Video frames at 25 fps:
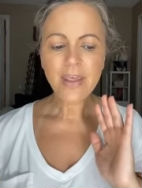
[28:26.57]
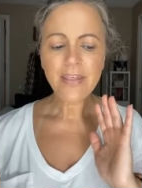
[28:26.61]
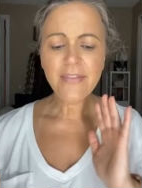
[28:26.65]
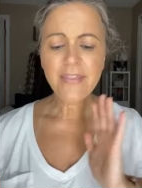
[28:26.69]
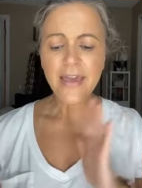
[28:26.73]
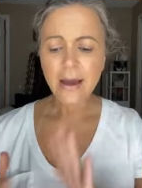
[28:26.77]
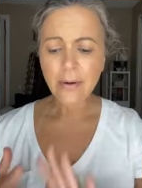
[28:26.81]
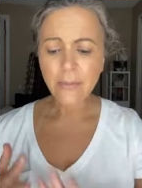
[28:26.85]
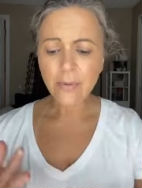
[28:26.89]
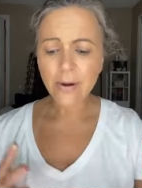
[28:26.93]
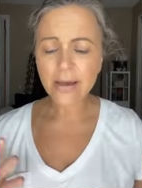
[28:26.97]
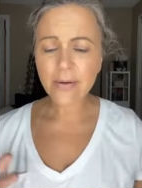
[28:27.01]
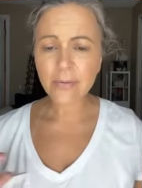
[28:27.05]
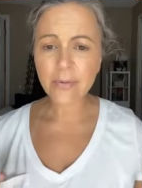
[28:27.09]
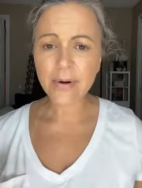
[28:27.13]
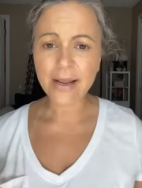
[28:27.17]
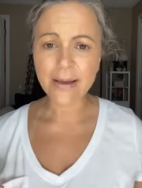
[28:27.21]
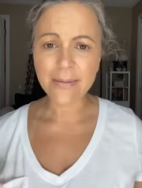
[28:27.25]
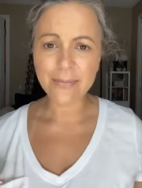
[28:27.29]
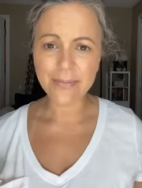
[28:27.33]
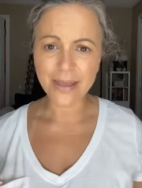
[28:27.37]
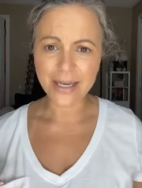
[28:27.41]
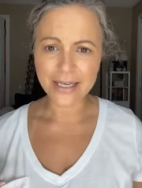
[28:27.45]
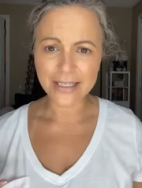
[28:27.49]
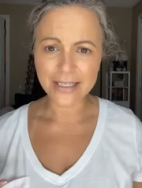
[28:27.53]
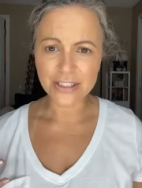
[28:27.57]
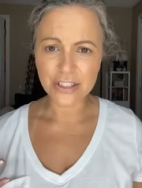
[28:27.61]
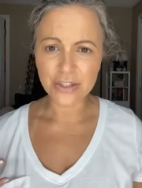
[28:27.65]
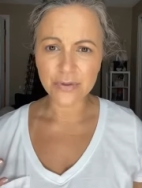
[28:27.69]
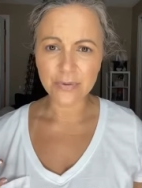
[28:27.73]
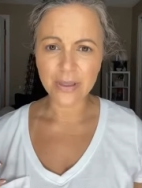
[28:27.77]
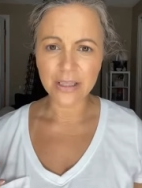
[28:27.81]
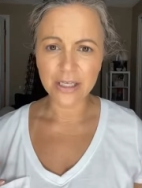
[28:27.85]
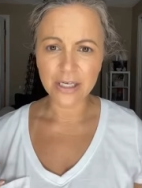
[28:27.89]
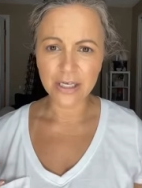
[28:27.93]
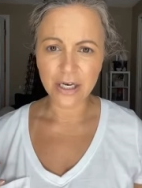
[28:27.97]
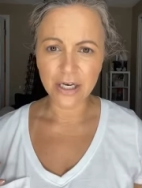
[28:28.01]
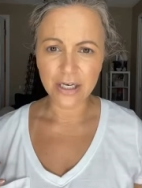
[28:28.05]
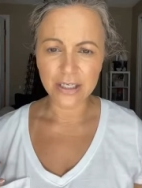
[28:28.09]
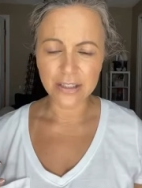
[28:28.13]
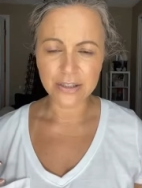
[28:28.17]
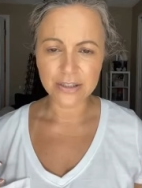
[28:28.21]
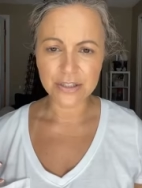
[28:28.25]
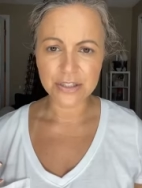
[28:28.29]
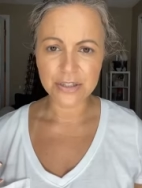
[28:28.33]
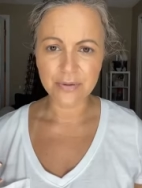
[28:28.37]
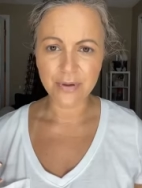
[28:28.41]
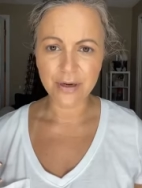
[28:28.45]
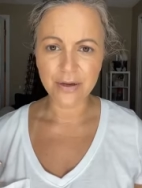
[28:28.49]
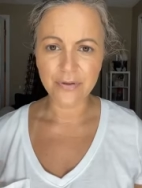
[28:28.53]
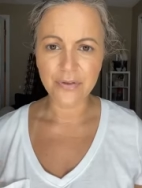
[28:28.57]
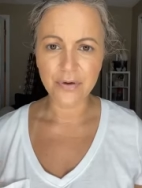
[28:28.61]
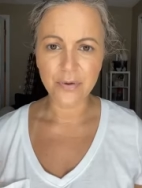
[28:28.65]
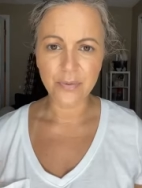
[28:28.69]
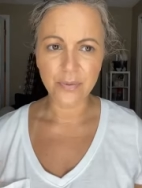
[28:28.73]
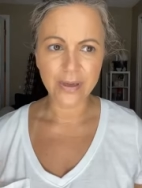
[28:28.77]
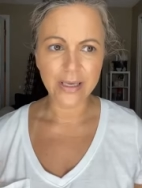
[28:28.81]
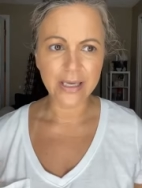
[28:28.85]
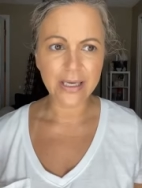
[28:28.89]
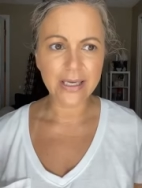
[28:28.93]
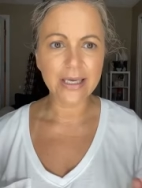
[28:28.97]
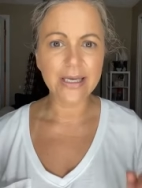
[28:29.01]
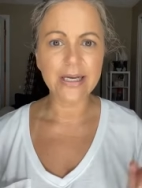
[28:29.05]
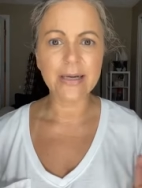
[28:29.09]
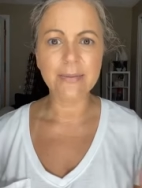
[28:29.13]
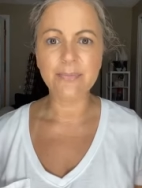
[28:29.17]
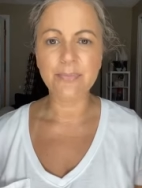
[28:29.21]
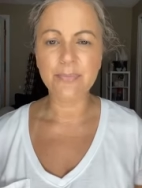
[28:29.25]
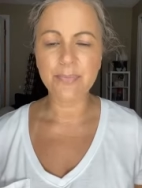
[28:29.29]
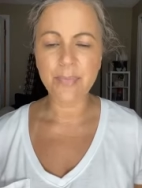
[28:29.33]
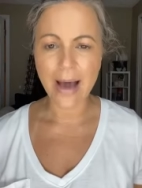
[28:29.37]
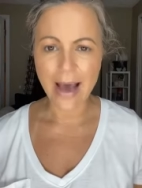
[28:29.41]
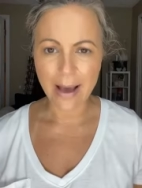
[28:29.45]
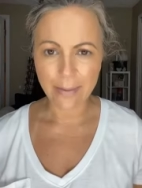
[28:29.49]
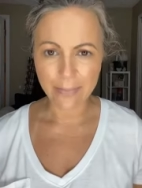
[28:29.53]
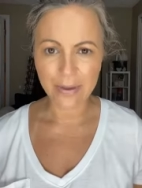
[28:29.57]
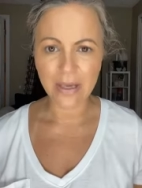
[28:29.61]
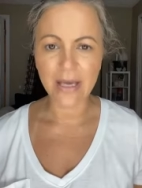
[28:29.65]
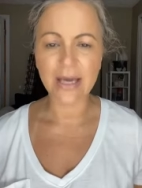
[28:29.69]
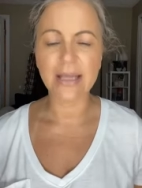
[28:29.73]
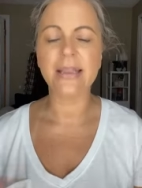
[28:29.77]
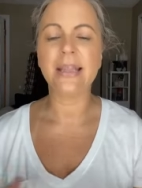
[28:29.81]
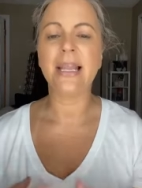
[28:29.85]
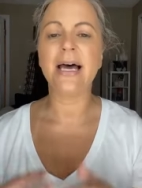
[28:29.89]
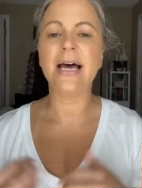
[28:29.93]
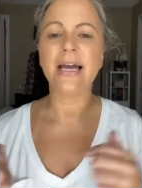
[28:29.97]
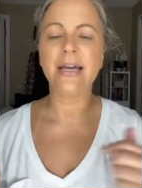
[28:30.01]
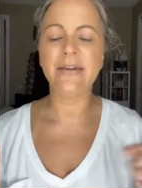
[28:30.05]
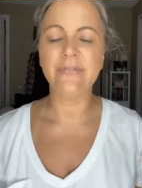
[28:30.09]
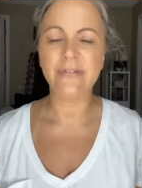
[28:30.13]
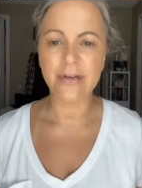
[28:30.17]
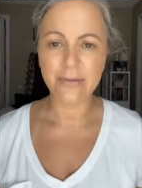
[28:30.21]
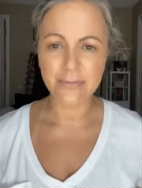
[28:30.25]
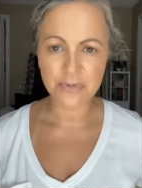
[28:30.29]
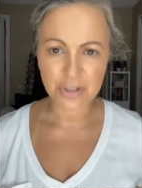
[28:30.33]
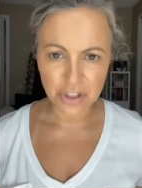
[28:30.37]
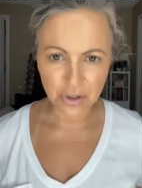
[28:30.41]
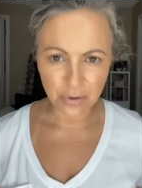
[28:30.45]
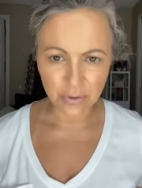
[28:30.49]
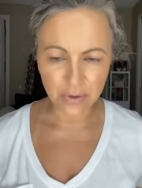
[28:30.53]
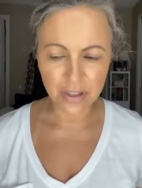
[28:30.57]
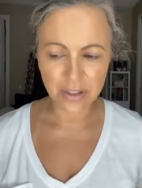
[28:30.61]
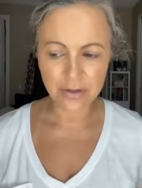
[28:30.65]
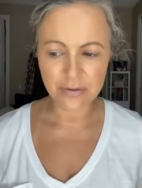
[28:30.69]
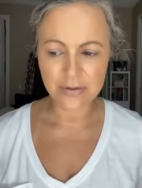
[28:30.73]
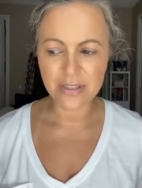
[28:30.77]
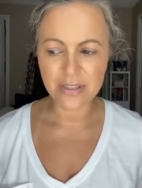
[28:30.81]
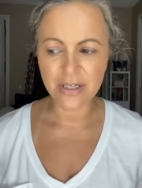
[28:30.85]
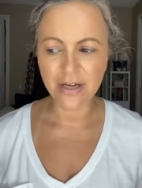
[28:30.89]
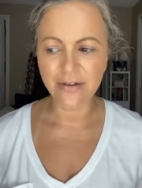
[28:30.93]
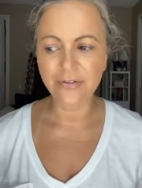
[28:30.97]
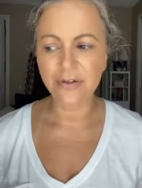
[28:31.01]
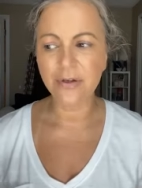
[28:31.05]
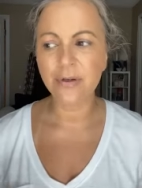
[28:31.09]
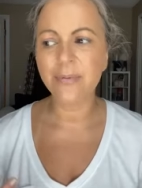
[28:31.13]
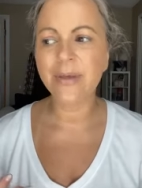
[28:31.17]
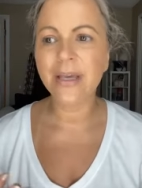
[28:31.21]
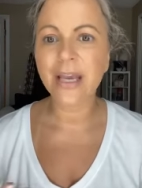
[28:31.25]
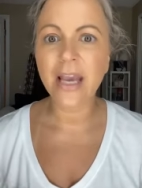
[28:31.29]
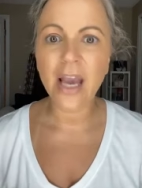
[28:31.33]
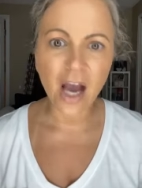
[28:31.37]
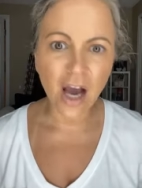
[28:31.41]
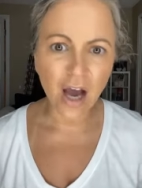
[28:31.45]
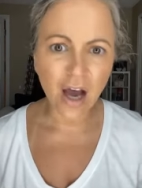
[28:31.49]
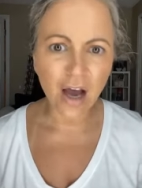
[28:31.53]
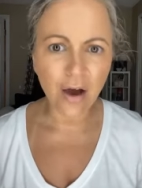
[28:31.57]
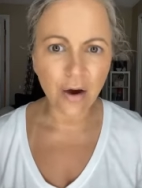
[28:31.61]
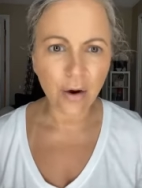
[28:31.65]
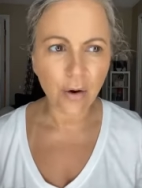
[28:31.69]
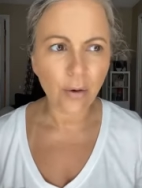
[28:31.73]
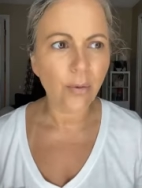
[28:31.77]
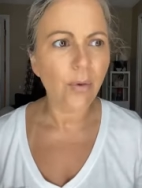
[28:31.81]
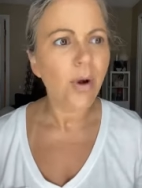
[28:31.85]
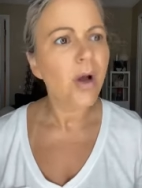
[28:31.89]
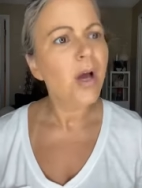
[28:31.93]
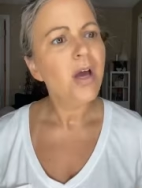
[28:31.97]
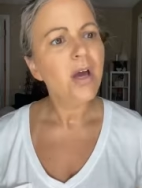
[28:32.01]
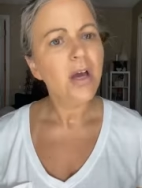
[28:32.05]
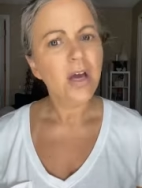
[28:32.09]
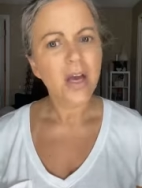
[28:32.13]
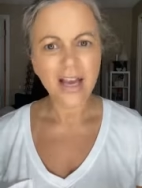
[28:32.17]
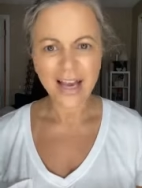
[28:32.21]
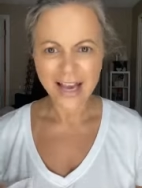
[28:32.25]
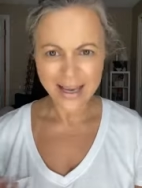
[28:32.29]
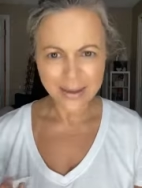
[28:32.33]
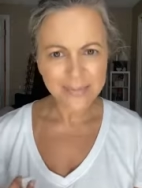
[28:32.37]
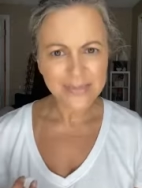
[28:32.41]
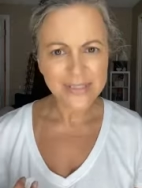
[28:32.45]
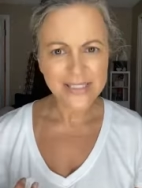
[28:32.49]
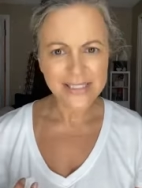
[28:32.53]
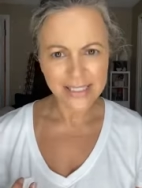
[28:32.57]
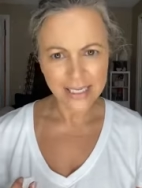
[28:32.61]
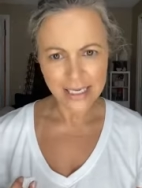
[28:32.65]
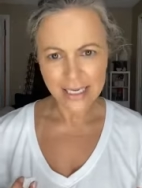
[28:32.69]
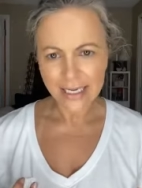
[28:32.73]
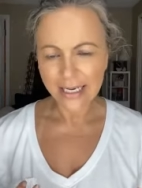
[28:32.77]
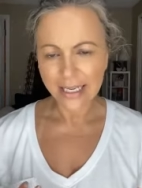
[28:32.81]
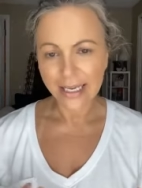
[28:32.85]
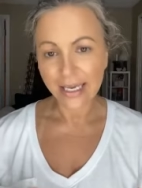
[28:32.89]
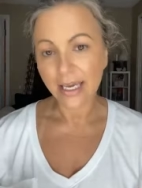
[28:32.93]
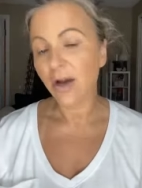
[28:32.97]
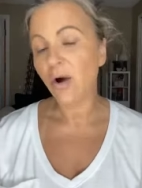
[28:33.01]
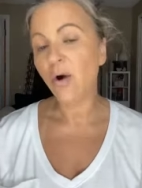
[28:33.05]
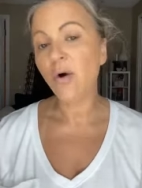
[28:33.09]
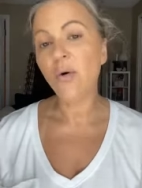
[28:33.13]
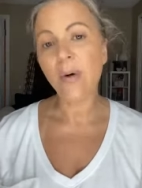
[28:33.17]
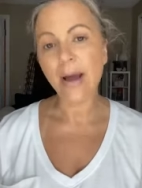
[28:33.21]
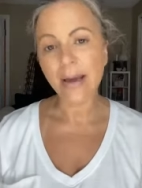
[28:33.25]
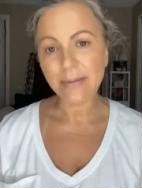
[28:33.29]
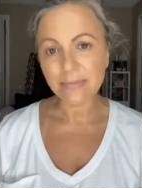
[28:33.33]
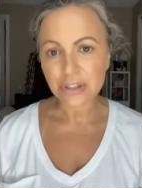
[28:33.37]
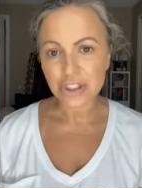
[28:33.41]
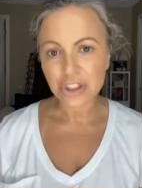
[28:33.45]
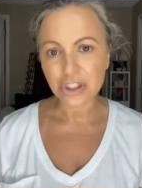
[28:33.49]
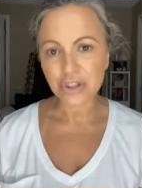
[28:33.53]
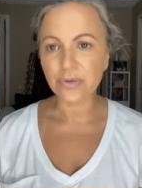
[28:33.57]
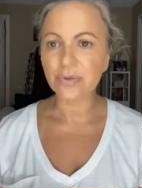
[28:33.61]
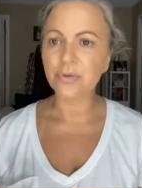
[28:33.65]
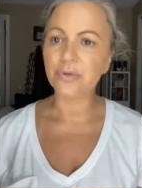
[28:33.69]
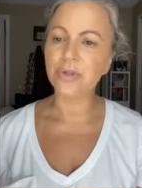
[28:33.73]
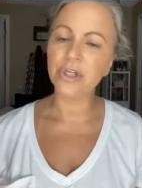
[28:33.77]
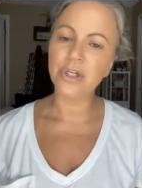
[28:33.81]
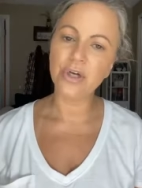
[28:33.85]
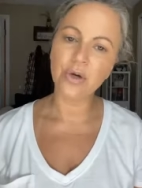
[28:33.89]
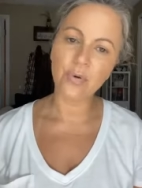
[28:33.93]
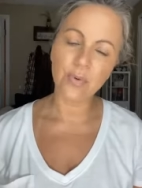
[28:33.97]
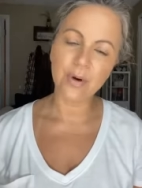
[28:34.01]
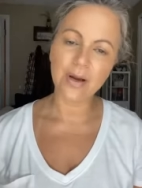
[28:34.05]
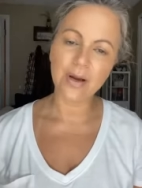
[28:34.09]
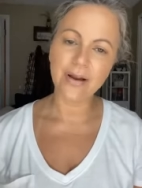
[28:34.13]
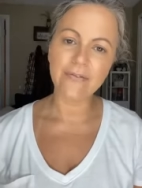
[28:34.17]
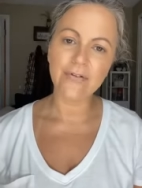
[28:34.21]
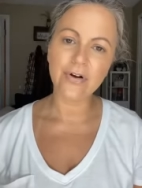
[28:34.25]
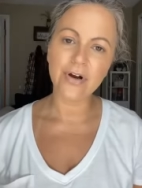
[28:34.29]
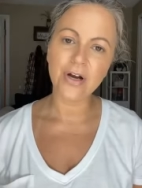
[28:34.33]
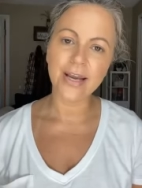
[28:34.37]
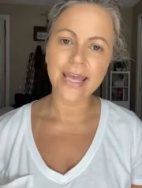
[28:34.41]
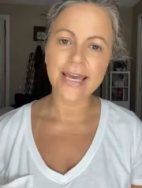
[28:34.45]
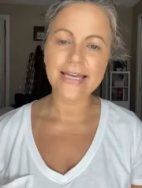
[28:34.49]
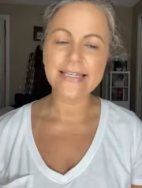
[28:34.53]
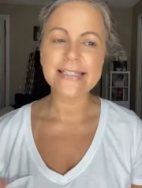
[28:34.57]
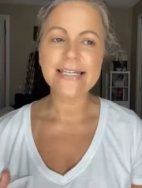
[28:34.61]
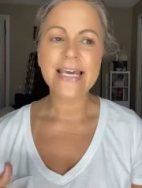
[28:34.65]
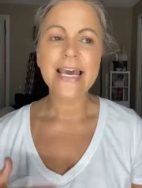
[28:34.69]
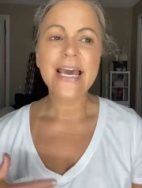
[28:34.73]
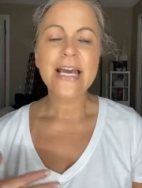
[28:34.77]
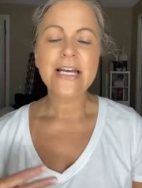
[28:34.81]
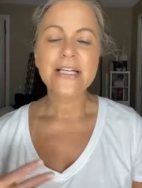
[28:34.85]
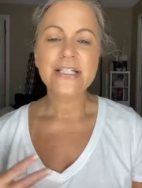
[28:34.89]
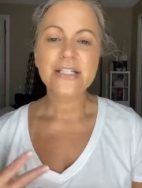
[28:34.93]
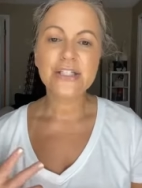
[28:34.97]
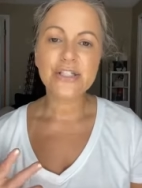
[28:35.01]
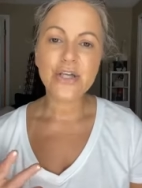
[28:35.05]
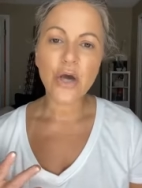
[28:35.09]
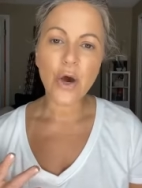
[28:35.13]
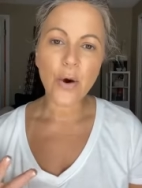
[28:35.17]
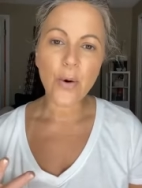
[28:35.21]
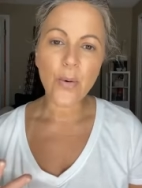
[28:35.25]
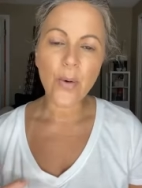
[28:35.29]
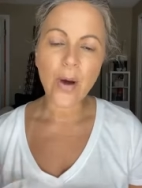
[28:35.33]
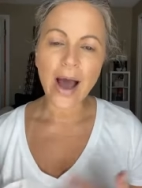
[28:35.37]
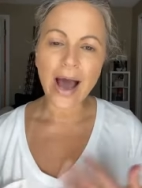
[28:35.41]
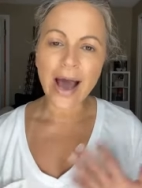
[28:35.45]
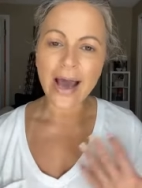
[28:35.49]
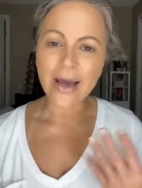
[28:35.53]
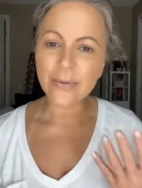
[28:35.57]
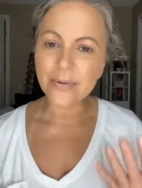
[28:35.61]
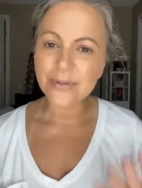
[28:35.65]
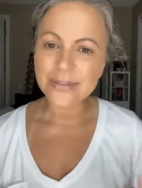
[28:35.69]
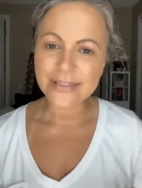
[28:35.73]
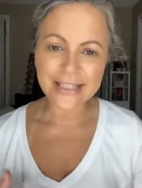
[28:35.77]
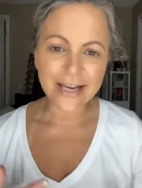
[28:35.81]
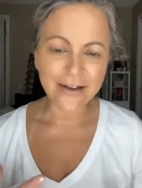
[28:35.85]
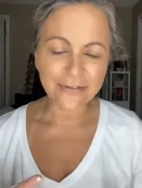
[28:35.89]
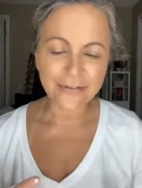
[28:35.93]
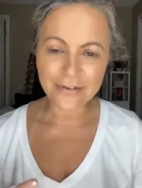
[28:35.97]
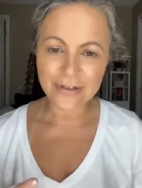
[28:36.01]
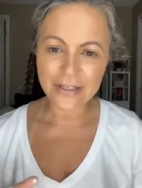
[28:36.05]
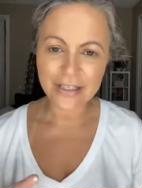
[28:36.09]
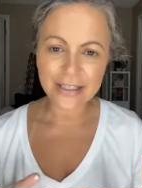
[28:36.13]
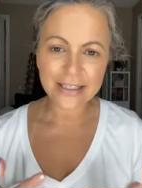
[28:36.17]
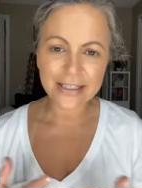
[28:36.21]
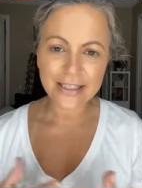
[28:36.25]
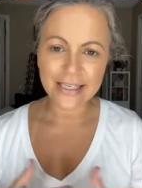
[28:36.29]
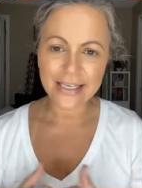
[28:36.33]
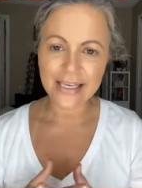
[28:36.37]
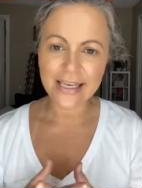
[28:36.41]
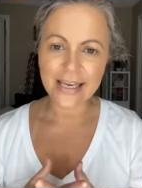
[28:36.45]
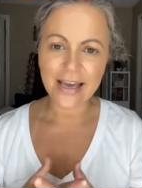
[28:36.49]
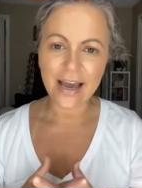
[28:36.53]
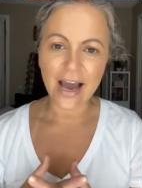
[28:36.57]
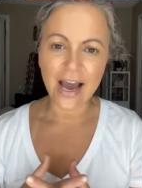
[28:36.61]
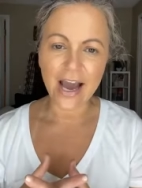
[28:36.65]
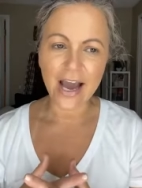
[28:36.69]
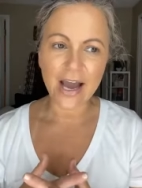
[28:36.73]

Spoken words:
that way, when I'm like doing the colors throughout the week and I'm popping on live and I'm showing you stuff, you can be like, oh, I'm Sandy. Oh, I'm June, you know, whatever it is. So I will definitely